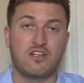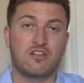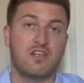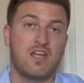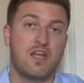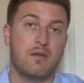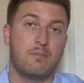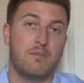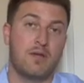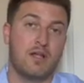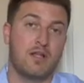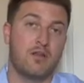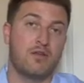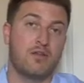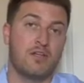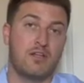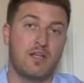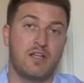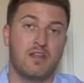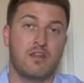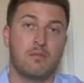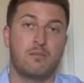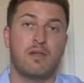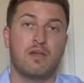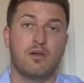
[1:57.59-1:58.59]
that by looking at
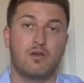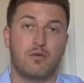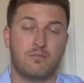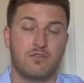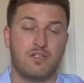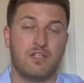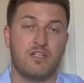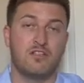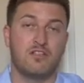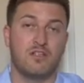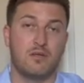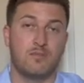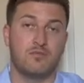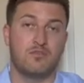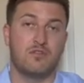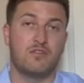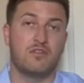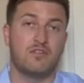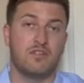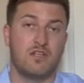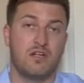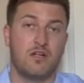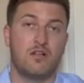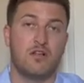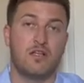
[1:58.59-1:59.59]
the bankruptcy exemptions
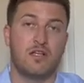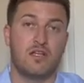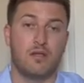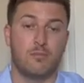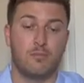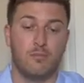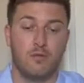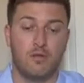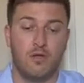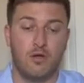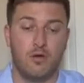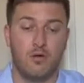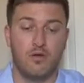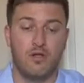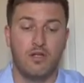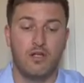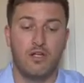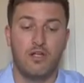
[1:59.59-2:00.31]
that I'll link below.